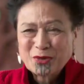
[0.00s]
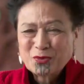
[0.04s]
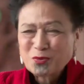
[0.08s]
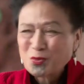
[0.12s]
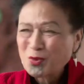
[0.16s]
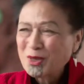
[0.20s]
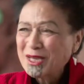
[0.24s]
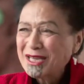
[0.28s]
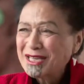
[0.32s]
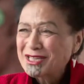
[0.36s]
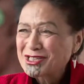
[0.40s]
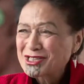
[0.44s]

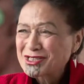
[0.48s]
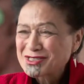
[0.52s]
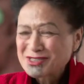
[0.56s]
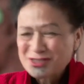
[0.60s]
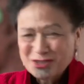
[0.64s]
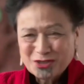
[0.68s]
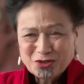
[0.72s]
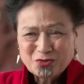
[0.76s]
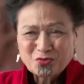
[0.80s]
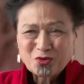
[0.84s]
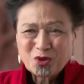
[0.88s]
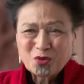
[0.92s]
we
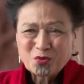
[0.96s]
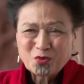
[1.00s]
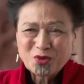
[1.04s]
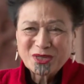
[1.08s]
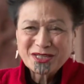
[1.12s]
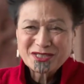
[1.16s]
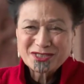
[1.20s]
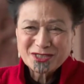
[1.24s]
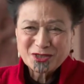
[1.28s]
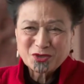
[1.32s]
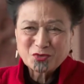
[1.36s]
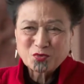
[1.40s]
just did what
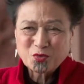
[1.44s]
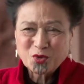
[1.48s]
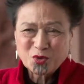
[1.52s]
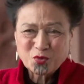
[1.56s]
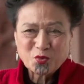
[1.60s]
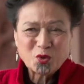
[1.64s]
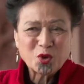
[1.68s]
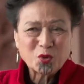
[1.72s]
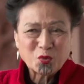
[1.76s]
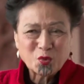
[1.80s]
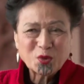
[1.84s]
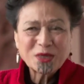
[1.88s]
we did
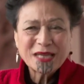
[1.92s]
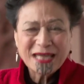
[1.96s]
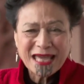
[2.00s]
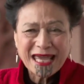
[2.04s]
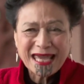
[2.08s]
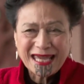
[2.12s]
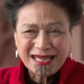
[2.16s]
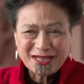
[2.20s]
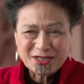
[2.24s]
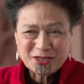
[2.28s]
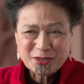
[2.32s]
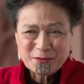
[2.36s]
with what we
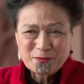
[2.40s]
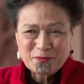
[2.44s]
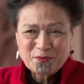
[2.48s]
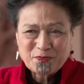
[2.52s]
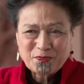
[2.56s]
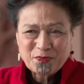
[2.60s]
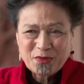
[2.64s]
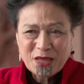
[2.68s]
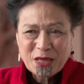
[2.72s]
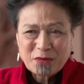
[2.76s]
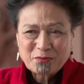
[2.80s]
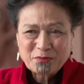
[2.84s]
had.
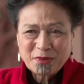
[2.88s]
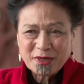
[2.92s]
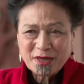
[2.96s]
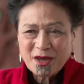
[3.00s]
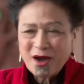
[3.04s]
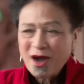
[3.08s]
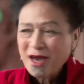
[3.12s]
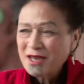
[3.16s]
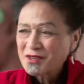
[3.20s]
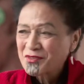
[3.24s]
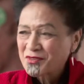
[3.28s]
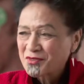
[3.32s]

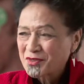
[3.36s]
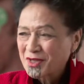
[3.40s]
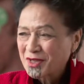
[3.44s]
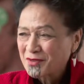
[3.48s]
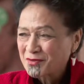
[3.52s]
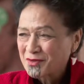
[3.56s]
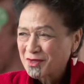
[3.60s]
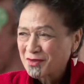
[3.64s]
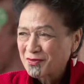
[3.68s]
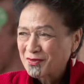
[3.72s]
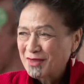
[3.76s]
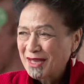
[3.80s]
But I
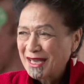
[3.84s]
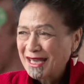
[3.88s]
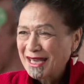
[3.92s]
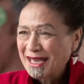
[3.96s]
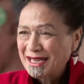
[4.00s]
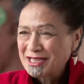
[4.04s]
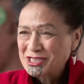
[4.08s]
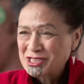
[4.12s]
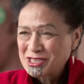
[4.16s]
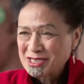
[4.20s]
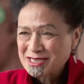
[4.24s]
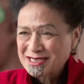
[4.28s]
think that they
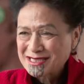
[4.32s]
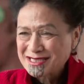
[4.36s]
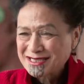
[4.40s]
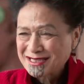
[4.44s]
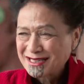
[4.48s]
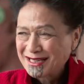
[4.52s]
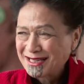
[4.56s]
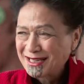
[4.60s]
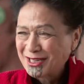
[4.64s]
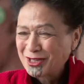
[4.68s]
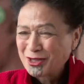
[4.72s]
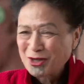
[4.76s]
are just,
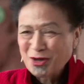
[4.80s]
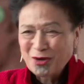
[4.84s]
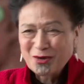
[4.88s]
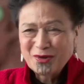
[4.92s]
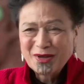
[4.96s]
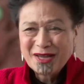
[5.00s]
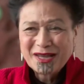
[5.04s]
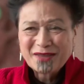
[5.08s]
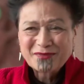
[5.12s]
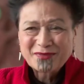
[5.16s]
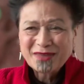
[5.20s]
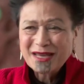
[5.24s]
you
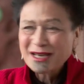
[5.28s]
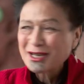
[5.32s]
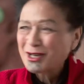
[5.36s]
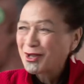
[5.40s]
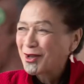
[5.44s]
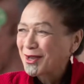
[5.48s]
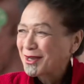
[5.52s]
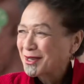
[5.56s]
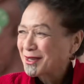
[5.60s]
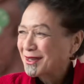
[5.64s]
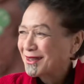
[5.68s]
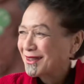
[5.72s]
know, they're
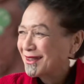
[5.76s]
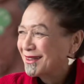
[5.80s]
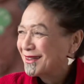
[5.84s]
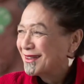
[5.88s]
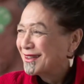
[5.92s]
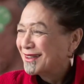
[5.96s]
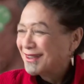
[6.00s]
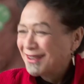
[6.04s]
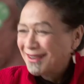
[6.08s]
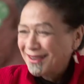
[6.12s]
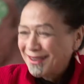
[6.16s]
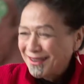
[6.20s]
like
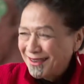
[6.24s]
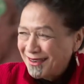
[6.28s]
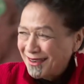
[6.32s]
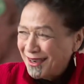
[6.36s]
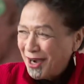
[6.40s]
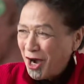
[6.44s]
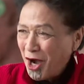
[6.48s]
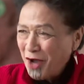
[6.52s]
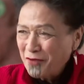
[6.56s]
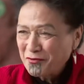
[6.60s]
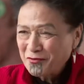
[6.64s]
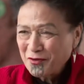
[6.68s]

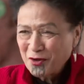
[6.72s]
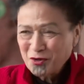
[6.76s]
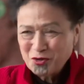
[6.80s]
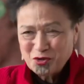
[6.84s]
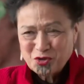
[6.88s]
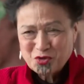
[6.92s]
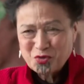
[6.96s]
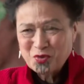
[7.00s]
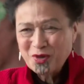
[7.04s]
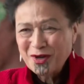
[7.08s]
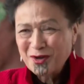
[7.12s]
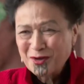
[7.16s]

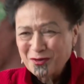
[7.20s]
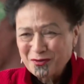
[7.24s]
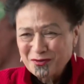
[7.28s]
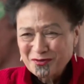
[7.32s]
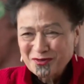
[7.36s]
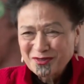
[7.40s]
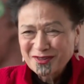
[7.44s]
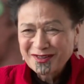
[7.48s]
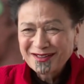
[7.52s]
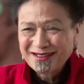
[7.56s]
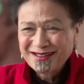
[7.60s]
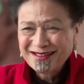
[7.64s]
iPhone
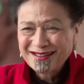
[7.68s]
12.